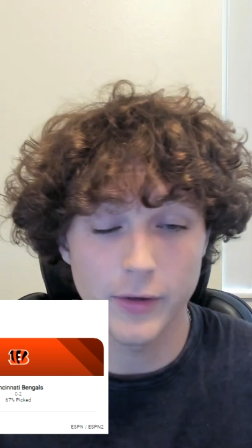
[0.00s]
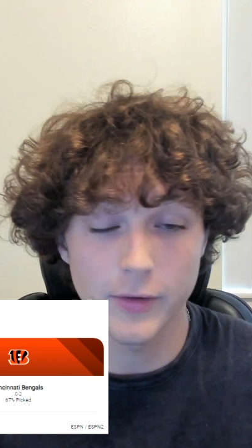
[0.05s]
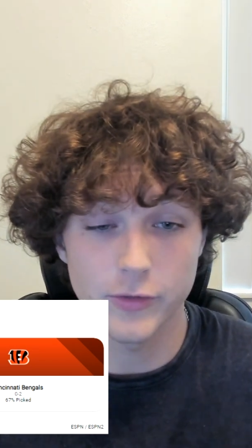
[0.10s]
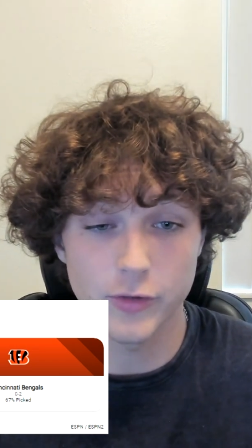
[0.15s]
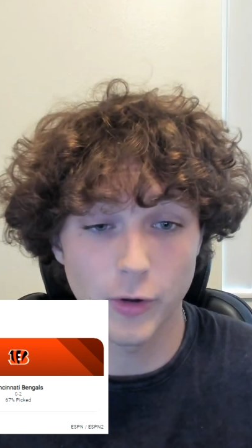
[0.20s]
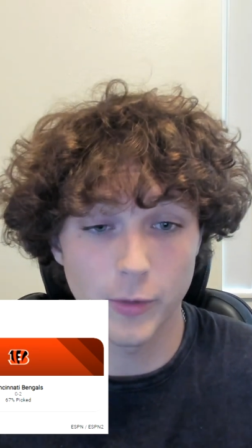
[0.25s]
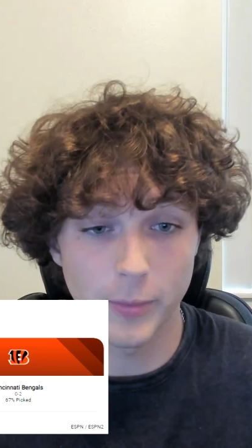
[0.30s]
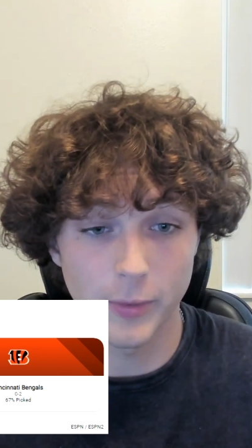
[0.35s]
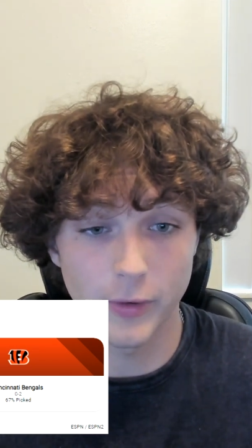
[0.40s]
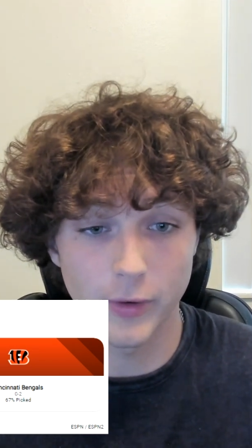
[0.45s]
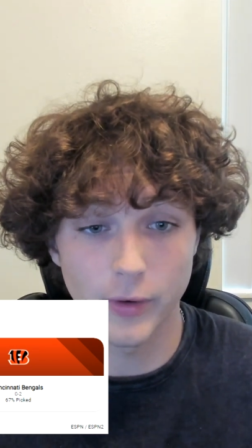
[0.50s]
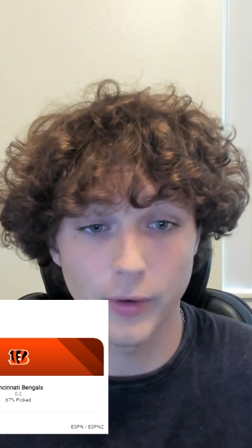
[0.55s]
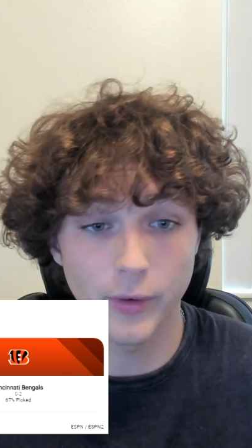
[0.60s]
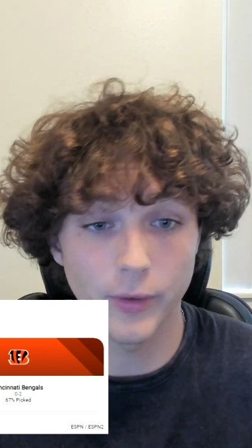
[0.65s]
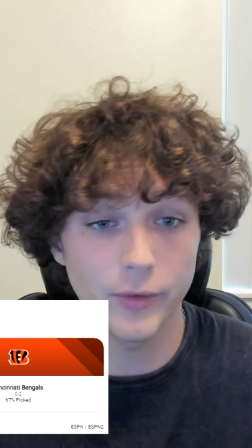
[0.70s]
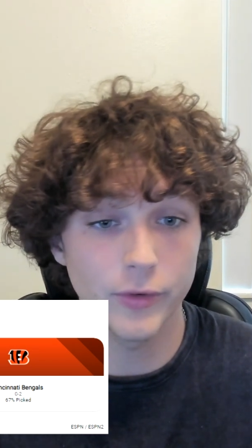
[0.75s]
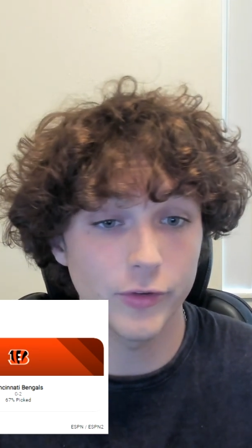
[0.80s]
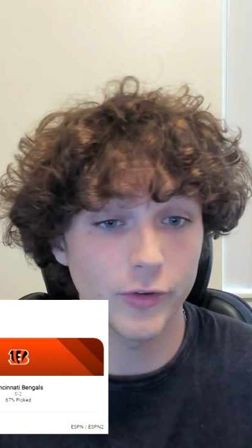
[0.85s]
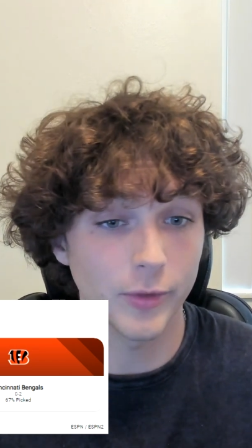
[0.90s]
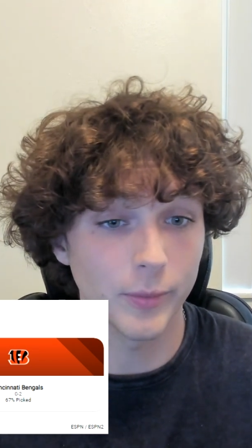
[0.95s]
Joe
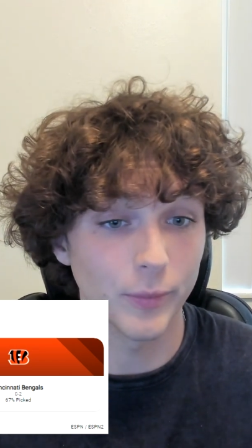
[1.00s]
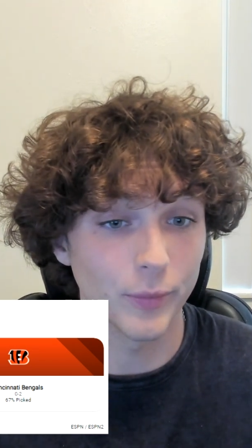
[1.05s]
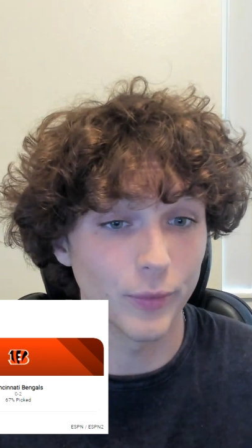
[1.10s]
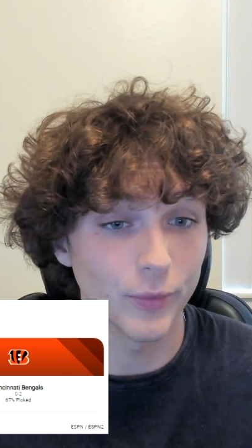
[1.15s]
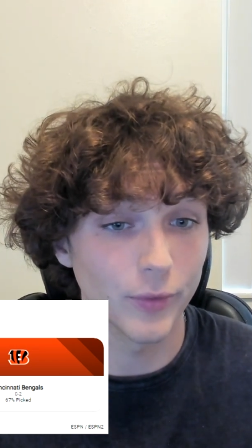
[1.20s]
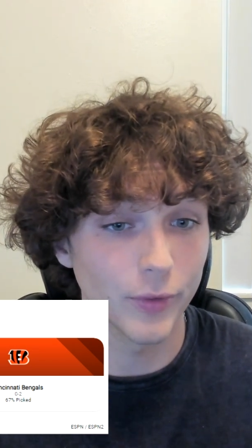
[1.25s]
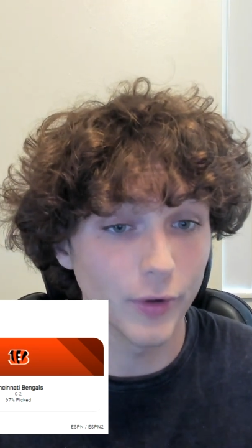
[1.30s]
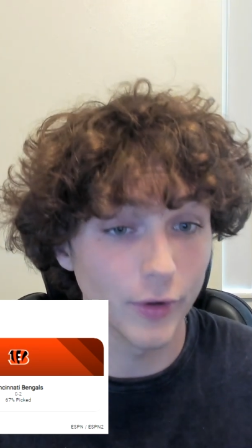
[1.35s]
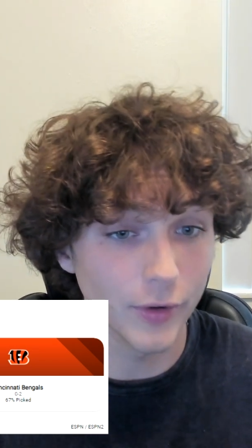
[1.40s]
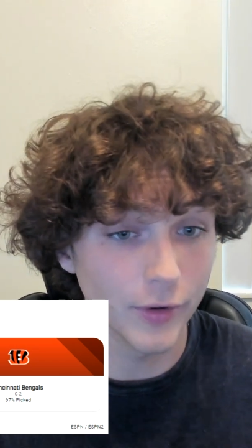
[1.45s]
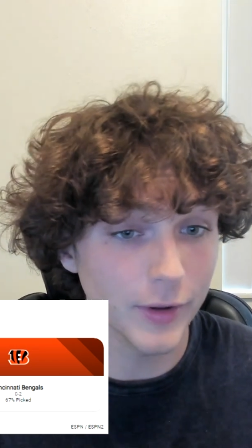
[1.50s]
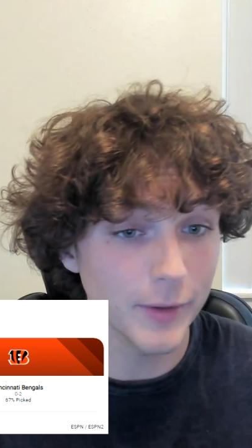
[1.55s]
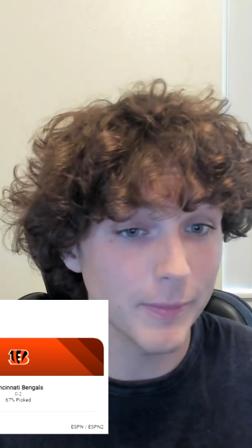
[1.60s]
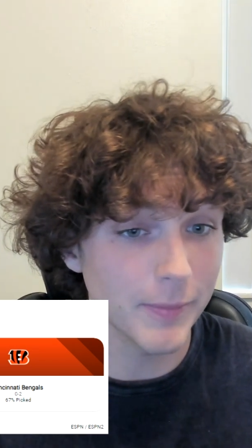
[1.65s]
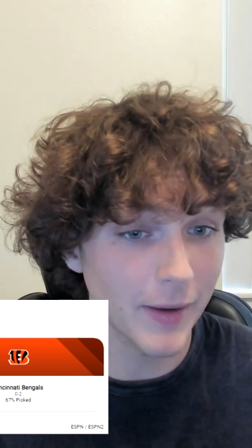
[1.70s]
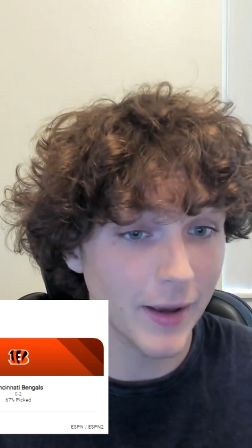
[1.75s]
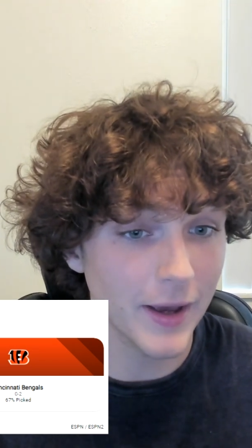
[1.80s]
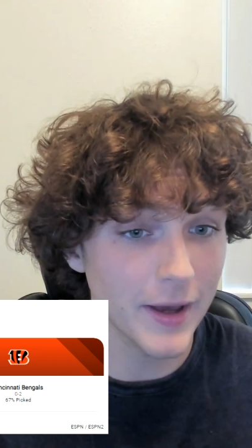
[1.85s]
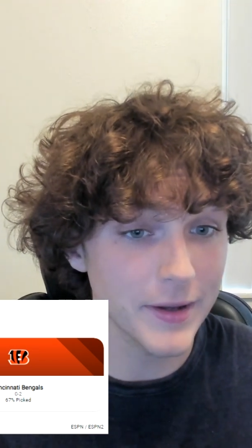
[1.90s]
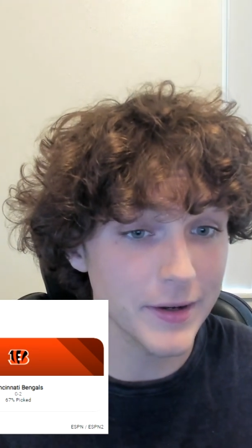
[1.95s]
Burrow, some really
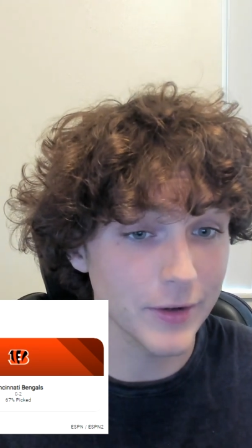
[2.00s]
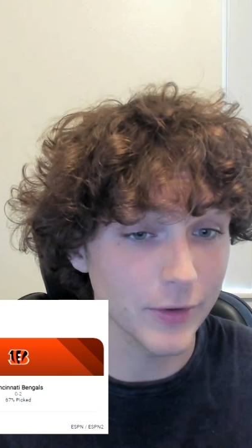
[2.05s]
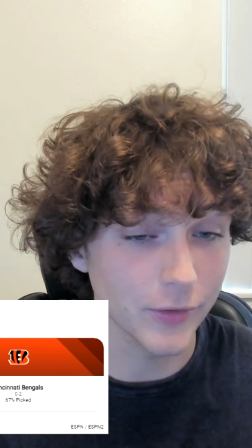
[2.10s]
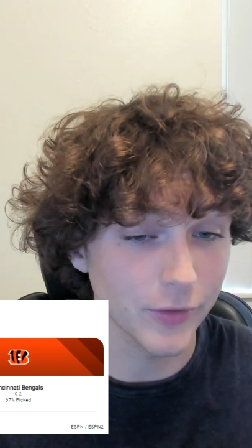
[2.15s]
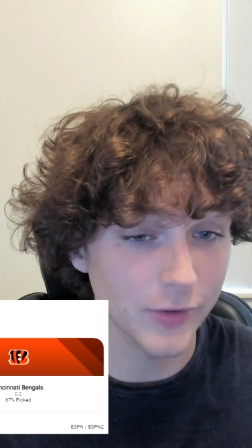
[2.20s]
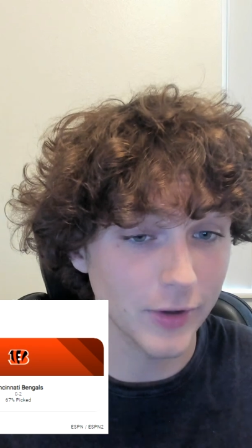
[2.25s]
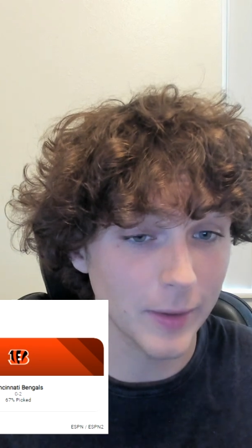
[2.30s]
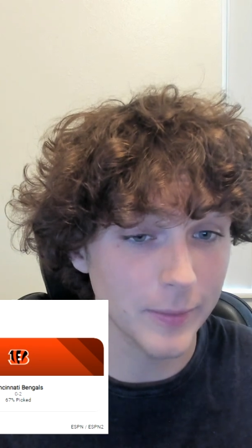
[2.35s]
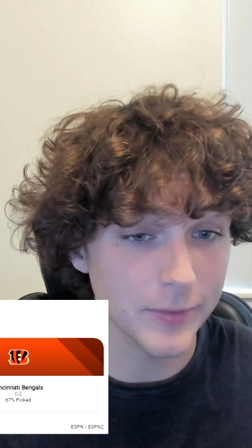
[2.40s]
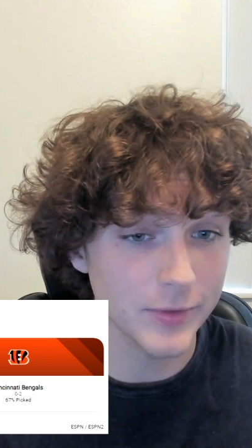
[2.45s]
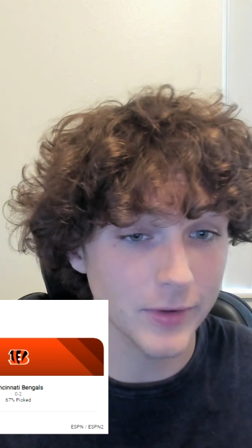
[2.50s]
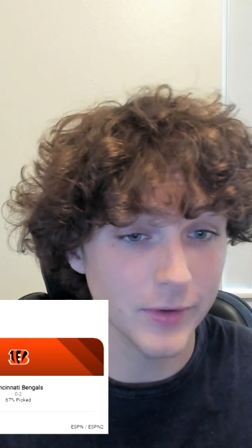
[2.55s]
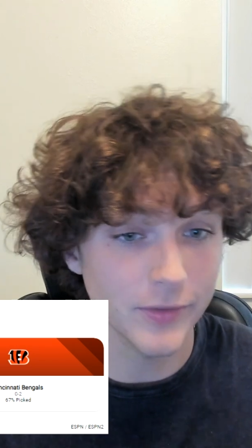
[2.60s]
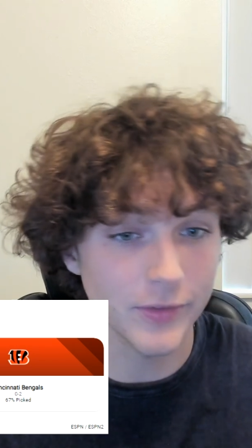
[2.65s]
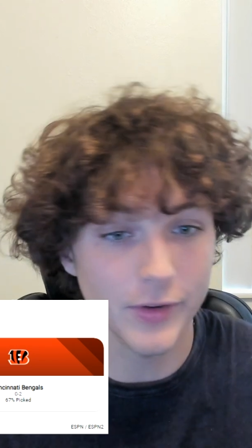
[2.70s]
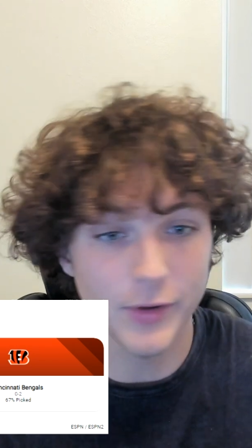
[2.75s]
bad interceptions.